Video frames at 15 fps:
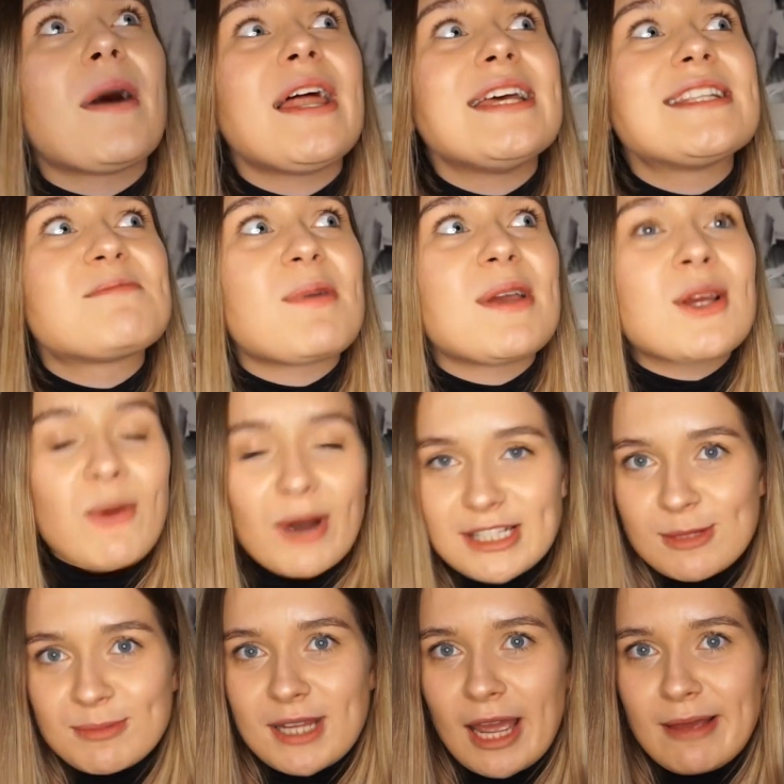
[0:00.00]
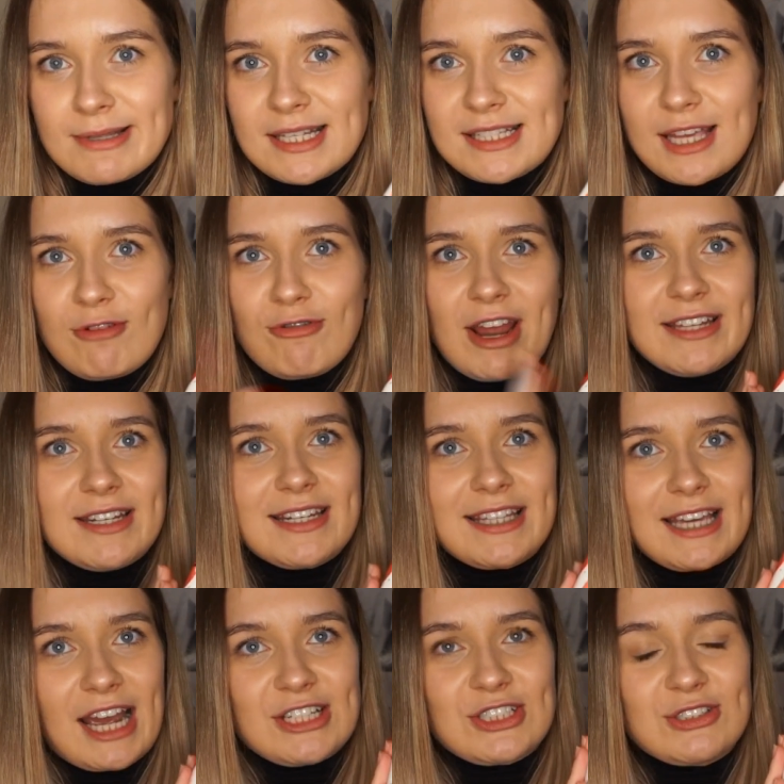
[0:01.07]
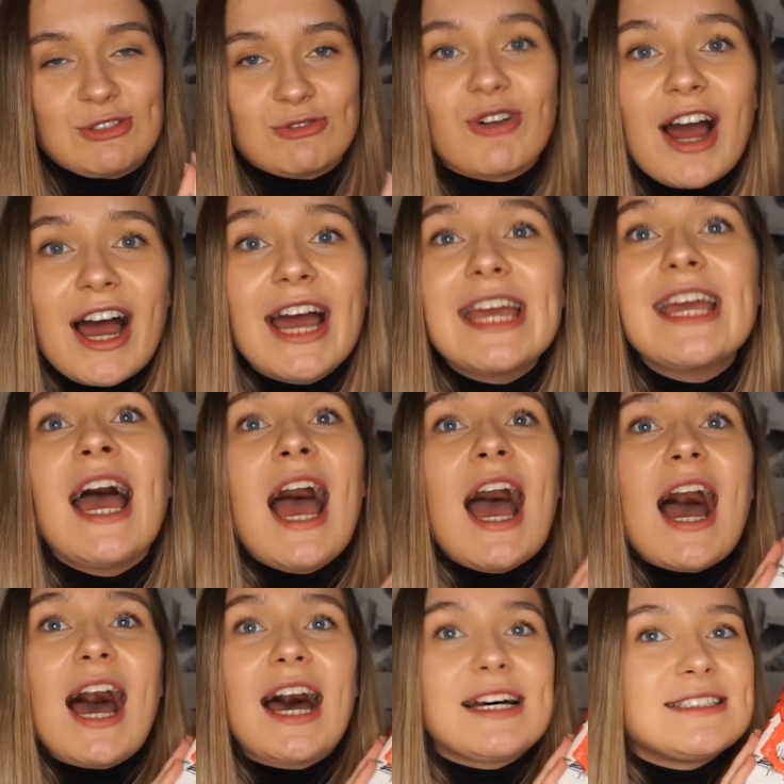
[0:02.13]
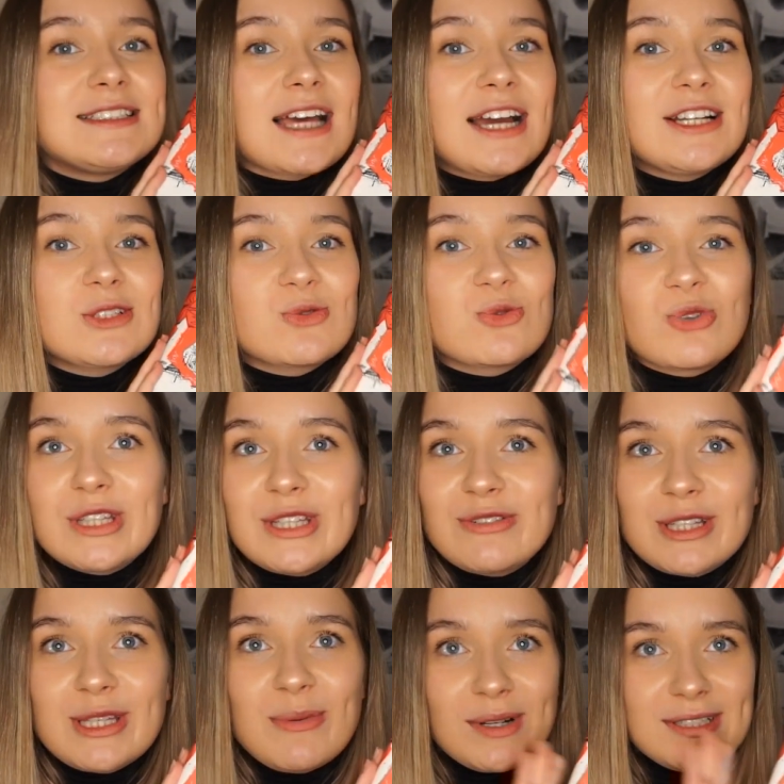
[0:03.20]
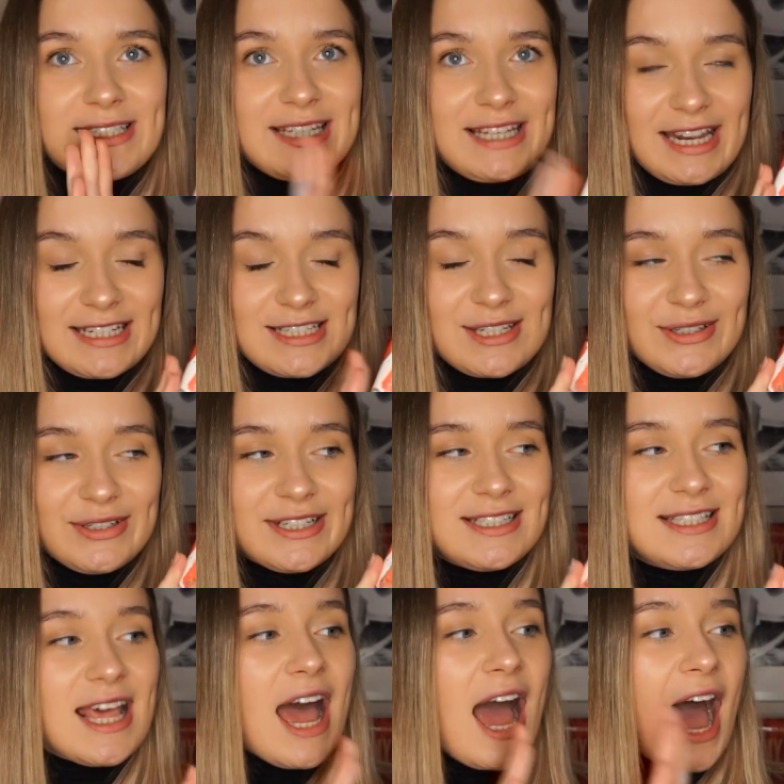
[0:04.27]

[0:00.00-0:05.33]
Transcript: But it's been quite some time since I read The Catcher in the Rye and I just really want to get to it,